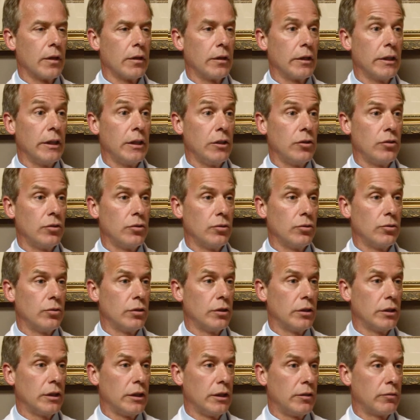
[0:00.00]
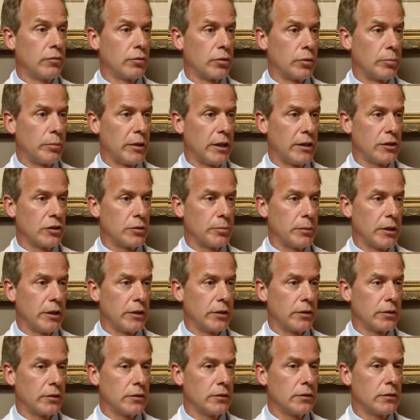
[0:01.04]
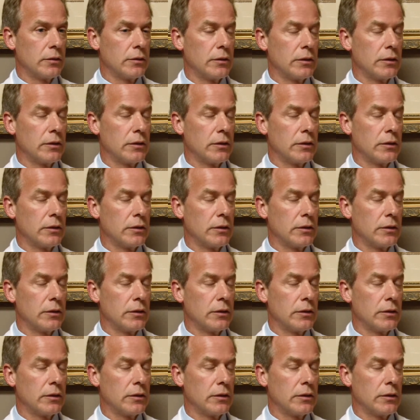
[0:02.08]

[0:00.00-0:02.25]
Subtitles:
lead to the need for a pacemaker.